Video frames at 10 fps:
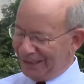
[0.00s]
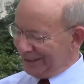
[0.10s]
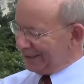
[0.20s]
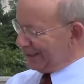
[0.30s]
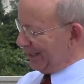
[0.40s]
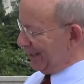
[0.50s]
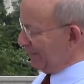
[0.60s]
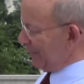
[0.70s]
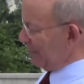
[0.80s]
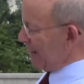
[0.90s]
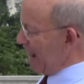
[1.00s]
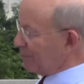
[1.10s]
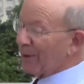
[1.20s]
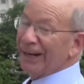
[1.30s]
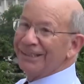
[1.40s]
is the
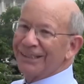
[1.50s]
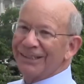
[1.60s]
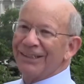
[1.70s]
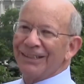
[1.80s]
map race.